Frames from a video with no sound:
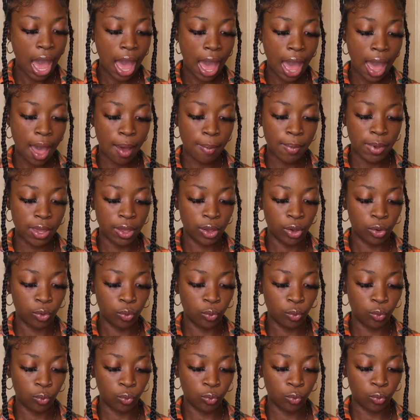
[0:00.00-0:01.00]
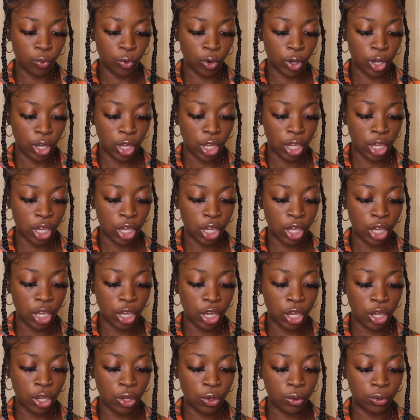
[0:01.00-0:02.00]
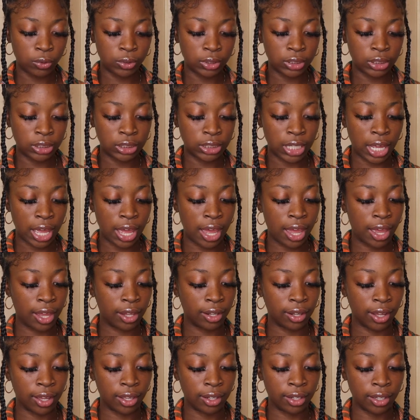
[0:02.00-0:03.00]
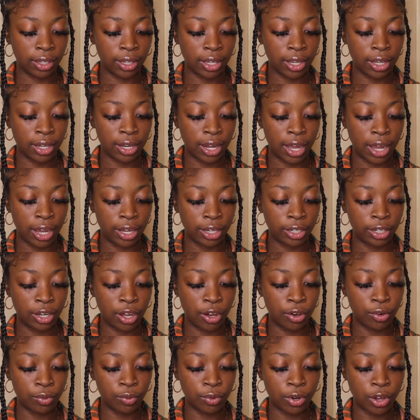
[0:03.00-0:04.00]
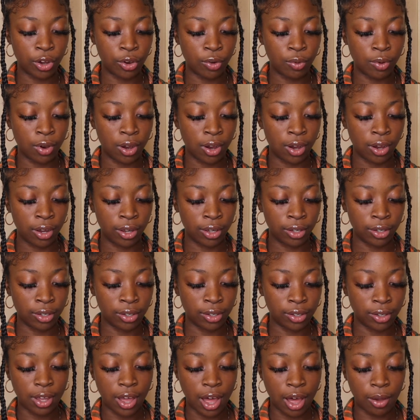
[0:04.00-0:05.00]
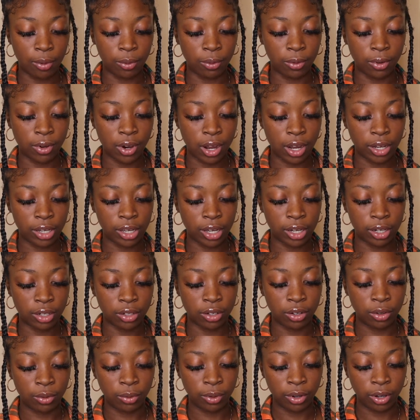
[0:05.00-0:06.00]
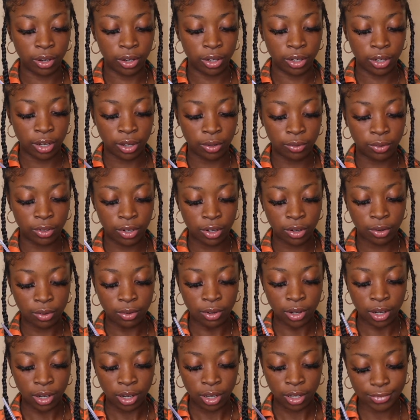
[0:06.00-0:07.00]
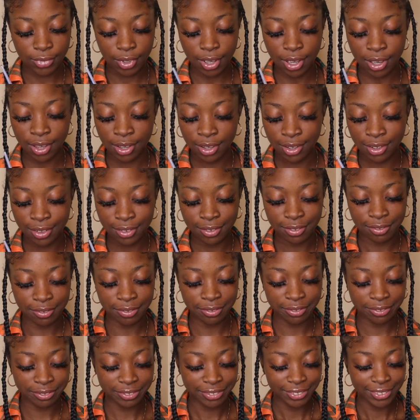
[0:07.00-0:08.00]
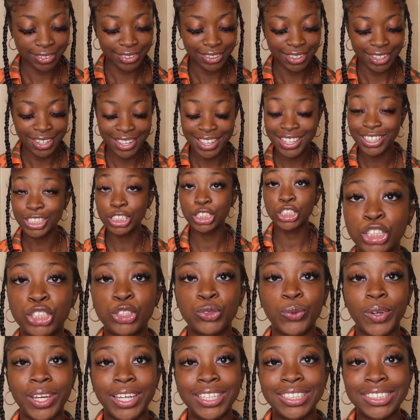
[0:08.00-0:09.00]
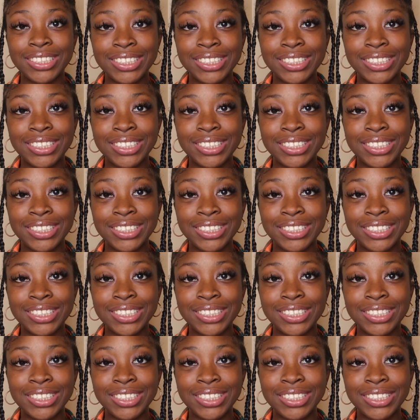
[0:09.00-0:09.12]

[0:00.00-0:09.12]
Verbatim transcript: I've been real sad lately, and I don't know why. I will cry out of nowhere and don't know why. Stress.